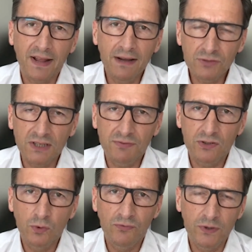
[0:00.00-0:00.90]
F G F R
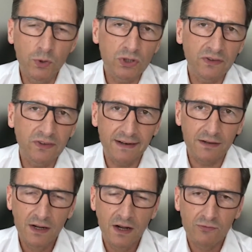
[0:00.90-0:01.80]
two fusions, and
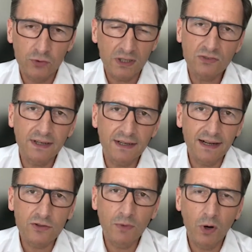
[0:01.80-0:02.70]
frontrunner at the
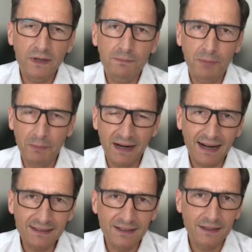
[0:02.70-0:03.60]
moment,
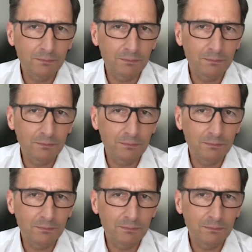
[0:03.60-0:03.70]
pemigatinib,